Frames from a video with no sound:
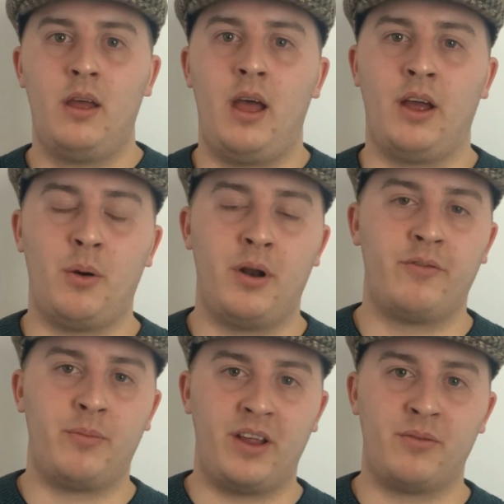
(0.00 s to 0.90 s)
And going on
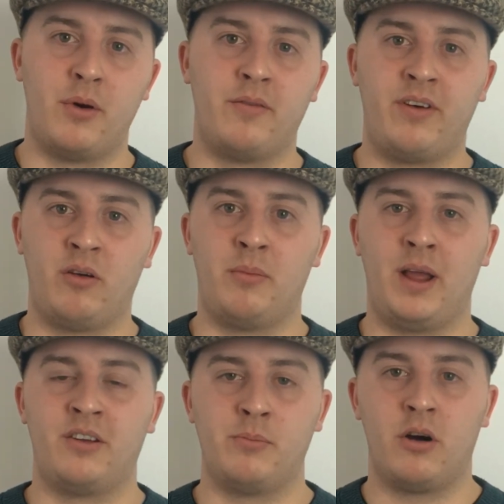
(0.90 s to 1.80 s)
from this month, I'm going to be
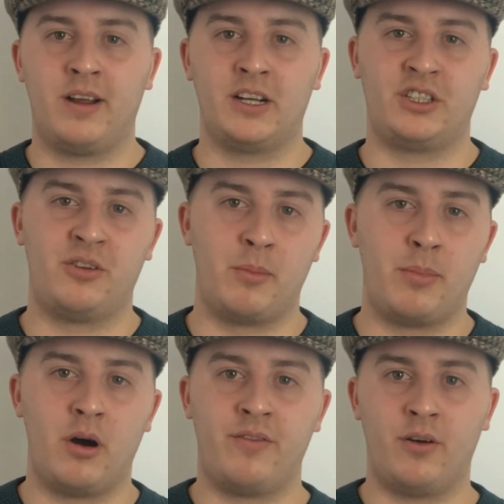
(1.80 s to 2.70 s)
adding more cash into my
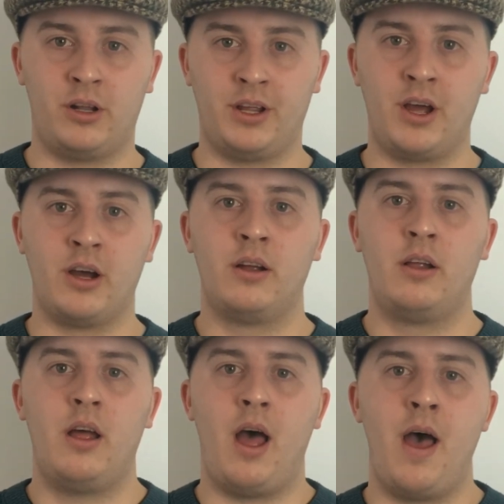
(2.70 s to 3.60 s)
portfolio,
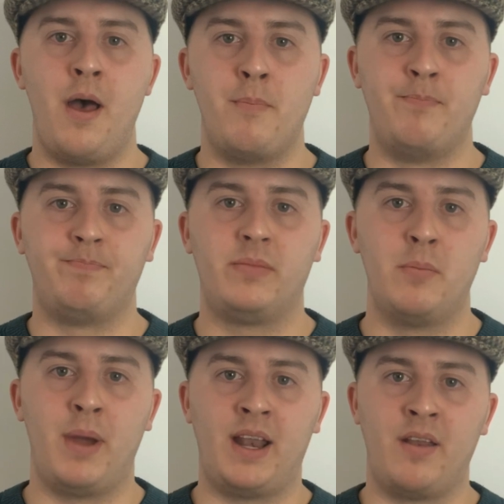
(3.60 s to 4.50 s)

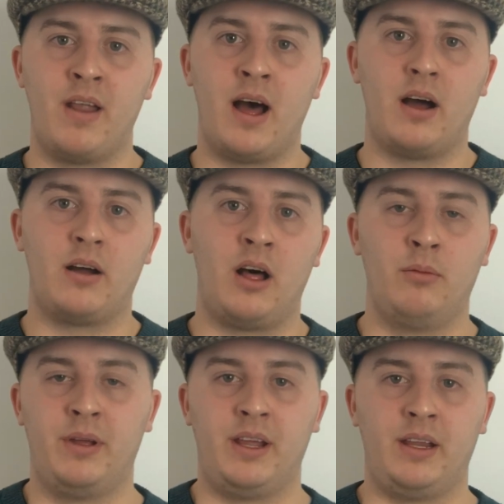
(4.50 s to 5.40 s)
meaning that I'll
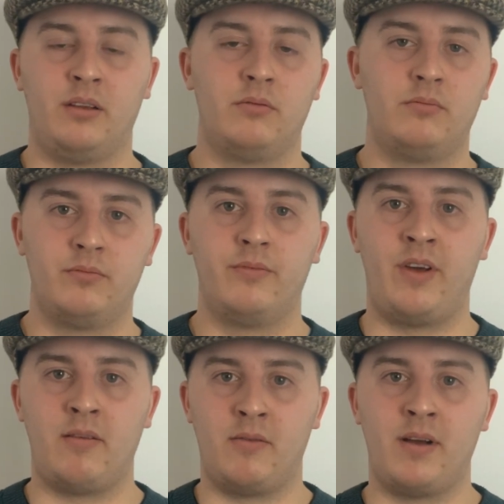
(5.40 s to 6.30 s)
be
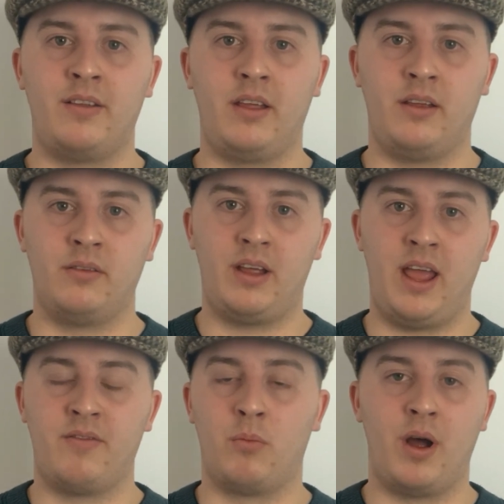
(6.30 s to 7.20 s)
very ready
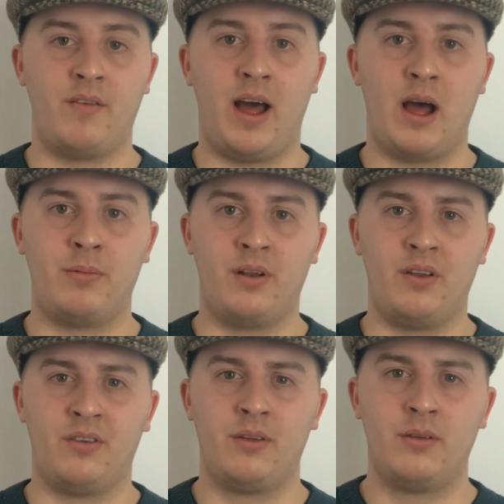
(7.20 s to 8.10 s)
if and when that
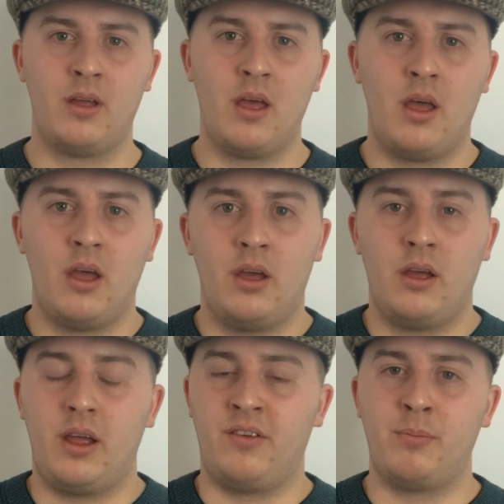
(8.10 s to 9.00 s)
happens.
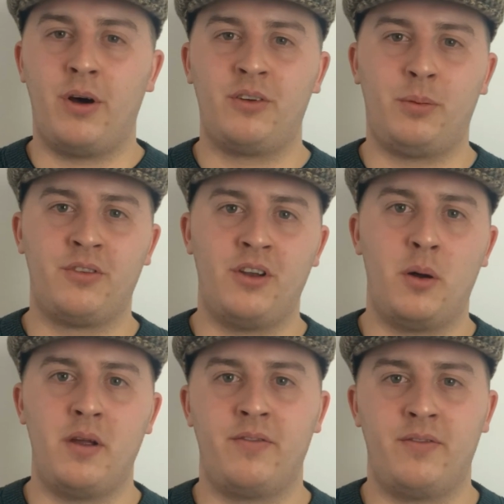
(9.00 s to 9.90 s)
It's impossible to
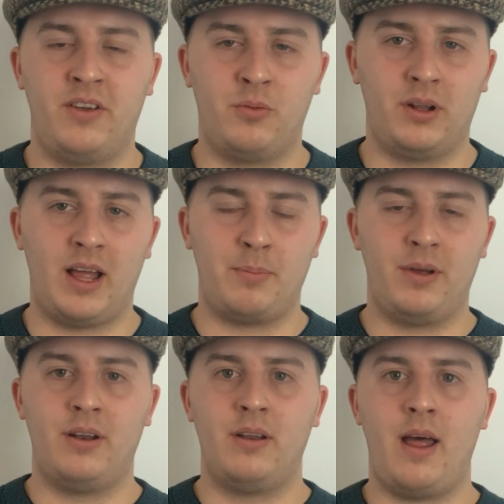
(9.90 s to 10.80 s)
know if this will
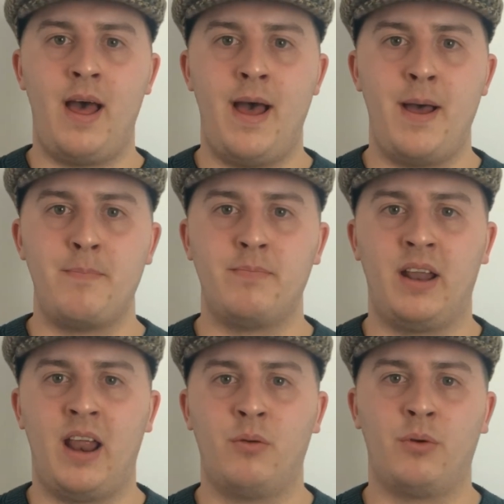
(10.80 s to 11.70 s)
happen, and
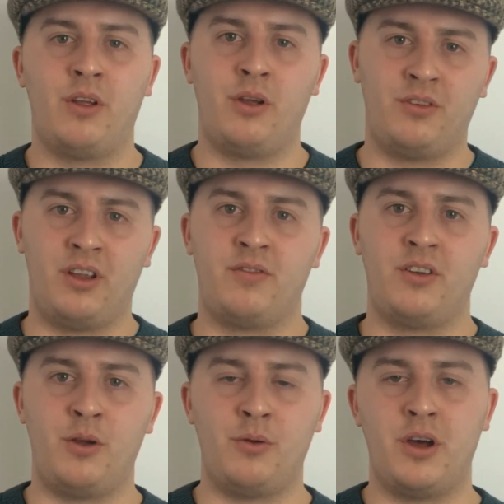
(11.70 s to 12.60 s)
anyone who says they
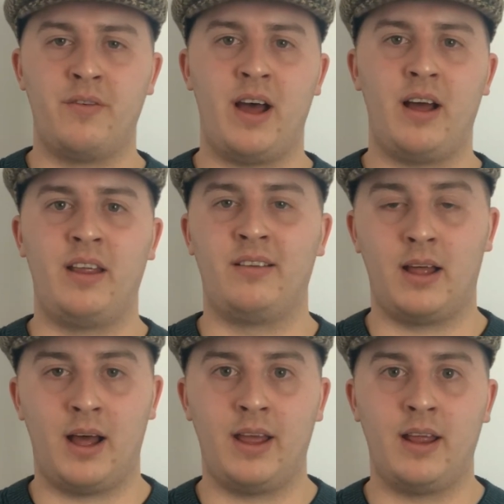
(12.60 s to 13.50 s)
do know that is
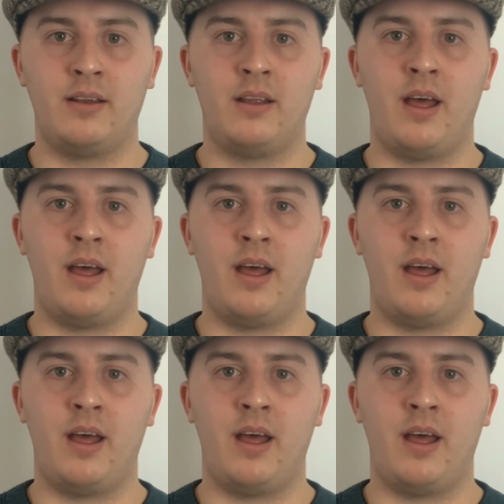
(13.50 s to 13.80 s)
lying,